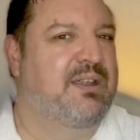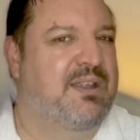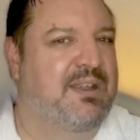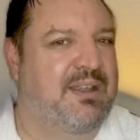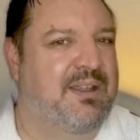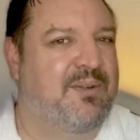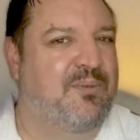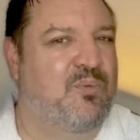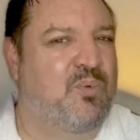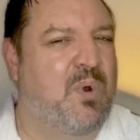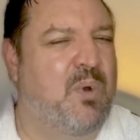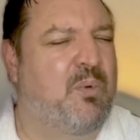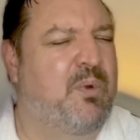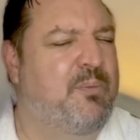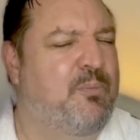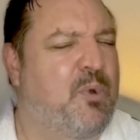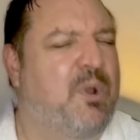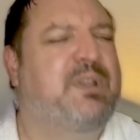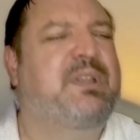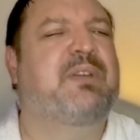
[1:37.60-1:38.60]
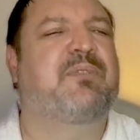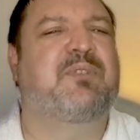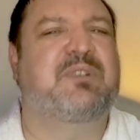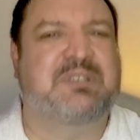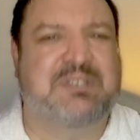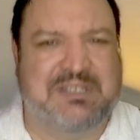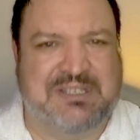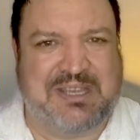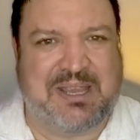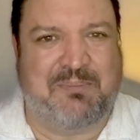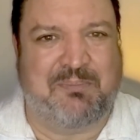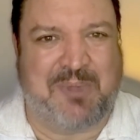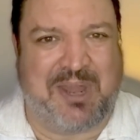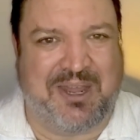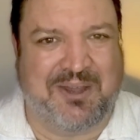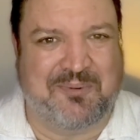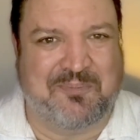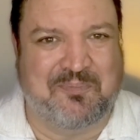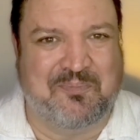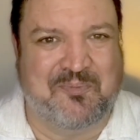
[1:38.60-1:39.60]
What difference does that
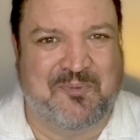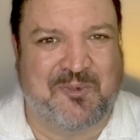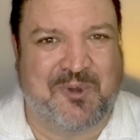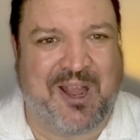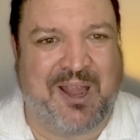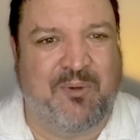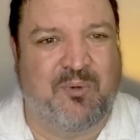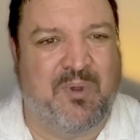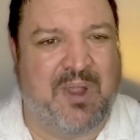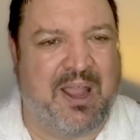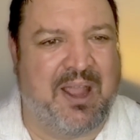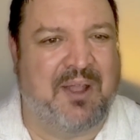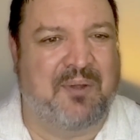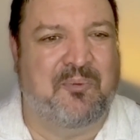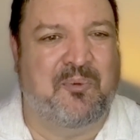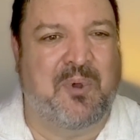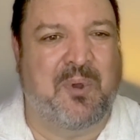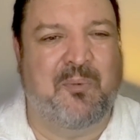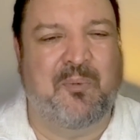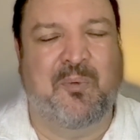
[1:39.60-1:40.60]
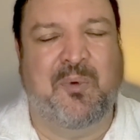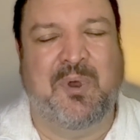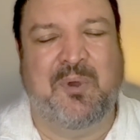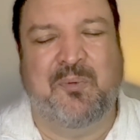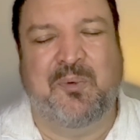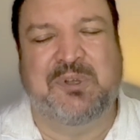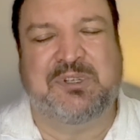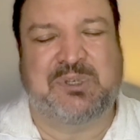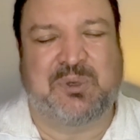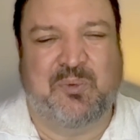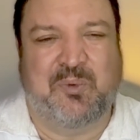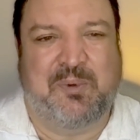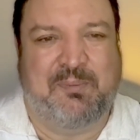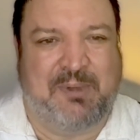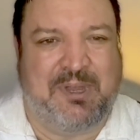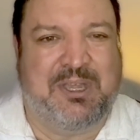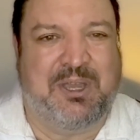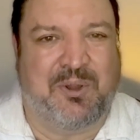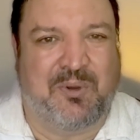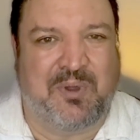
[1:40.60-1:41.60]
make? Right? What should we
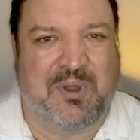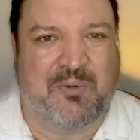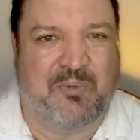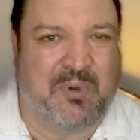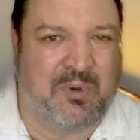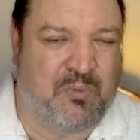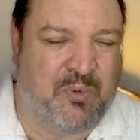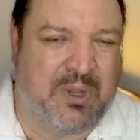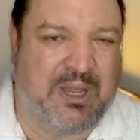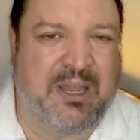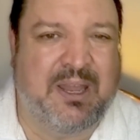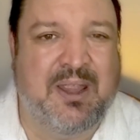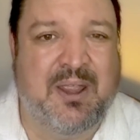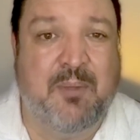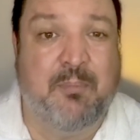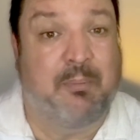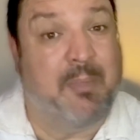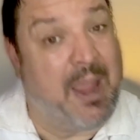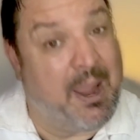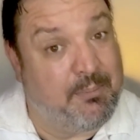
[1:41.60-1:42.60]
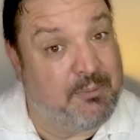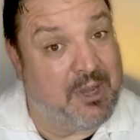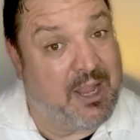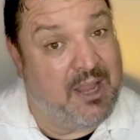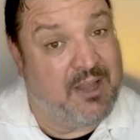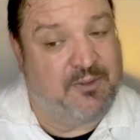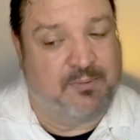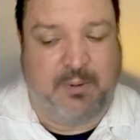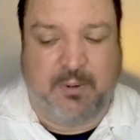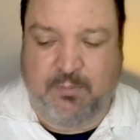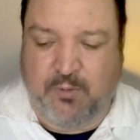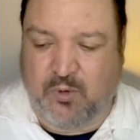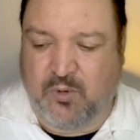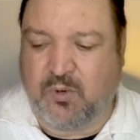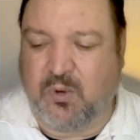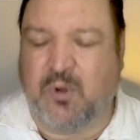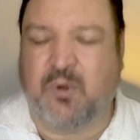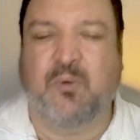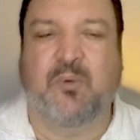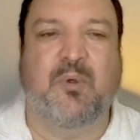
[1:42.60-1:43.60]
be doing when we baptize people,
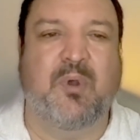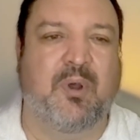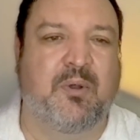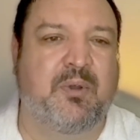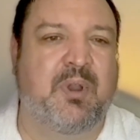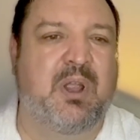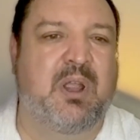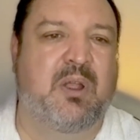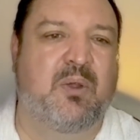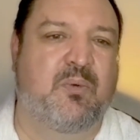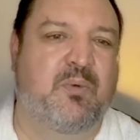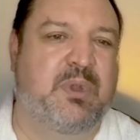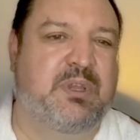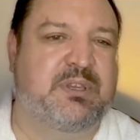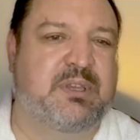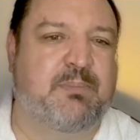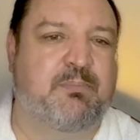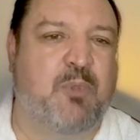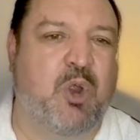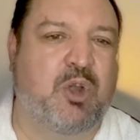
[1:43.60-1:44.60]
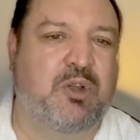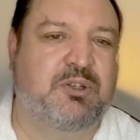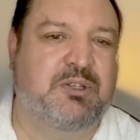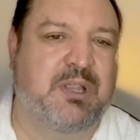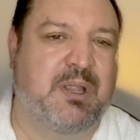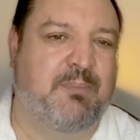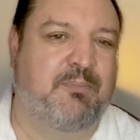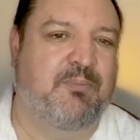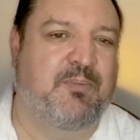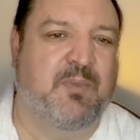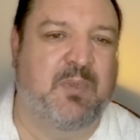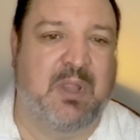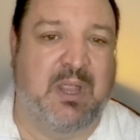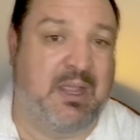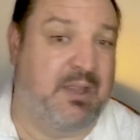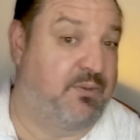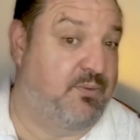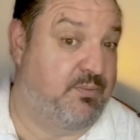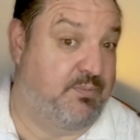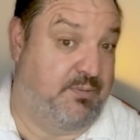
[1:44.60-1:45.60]
quote unquote? We submerge them.
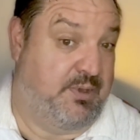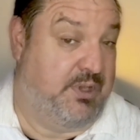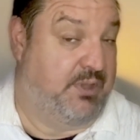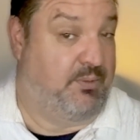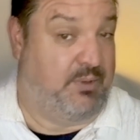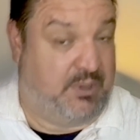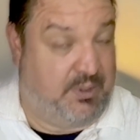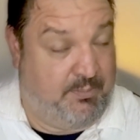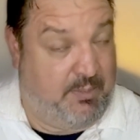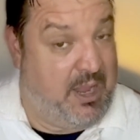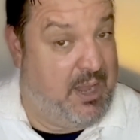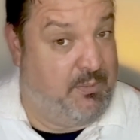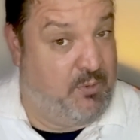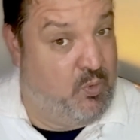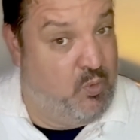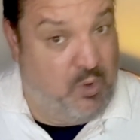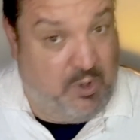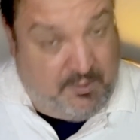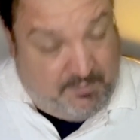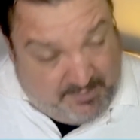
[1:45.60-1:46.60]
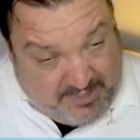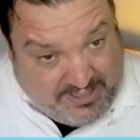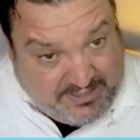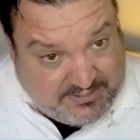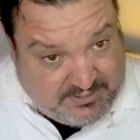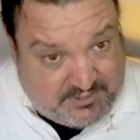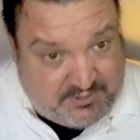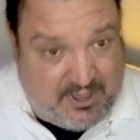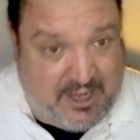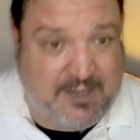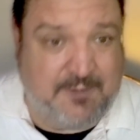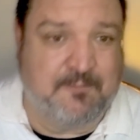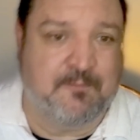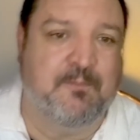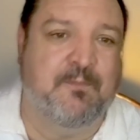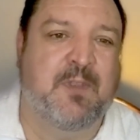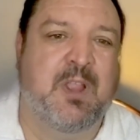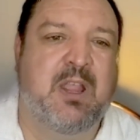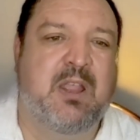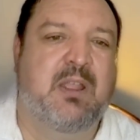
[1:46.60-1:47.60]
That's what the Bible word means, right?
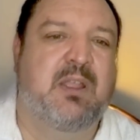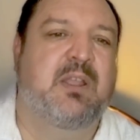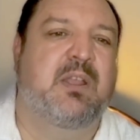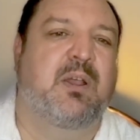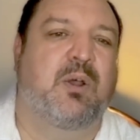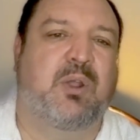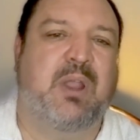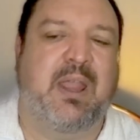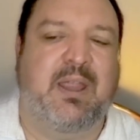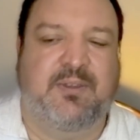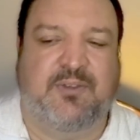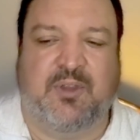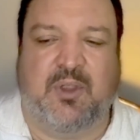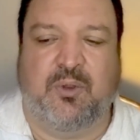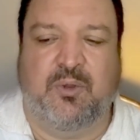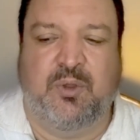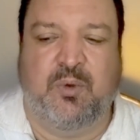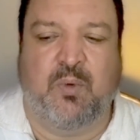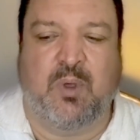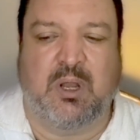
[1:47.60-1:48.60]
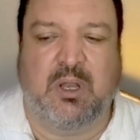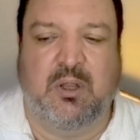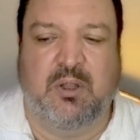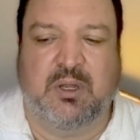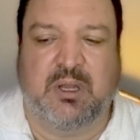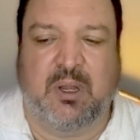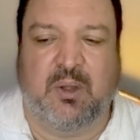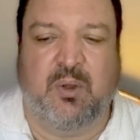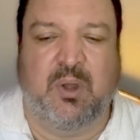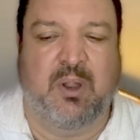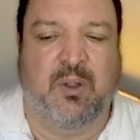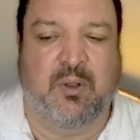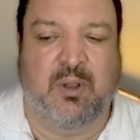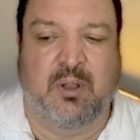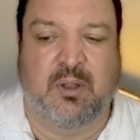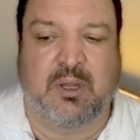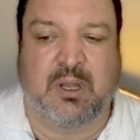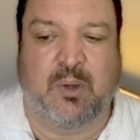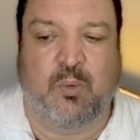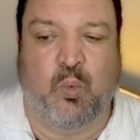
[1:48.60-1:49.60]
Okay, so you want to
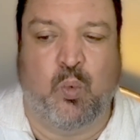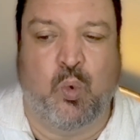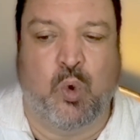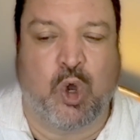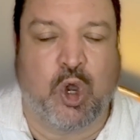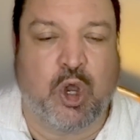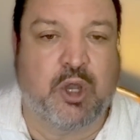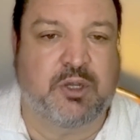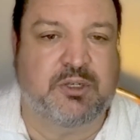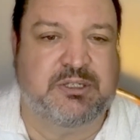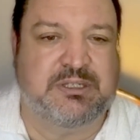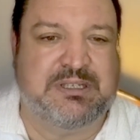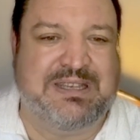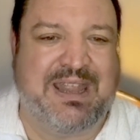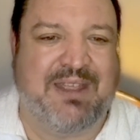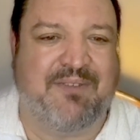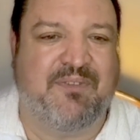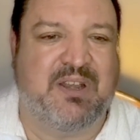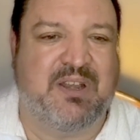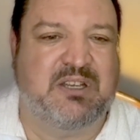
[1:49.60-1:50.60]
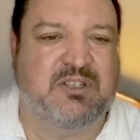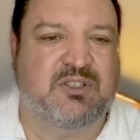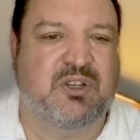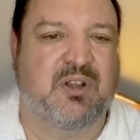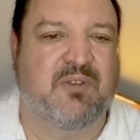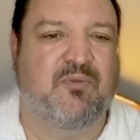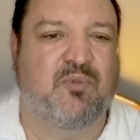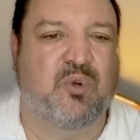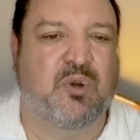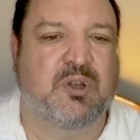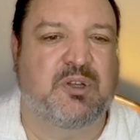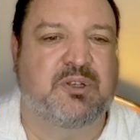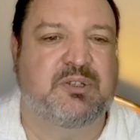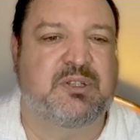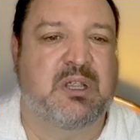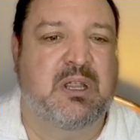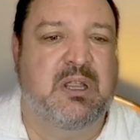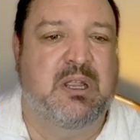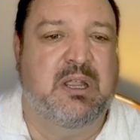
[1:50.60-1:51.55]
look at words, definition of words.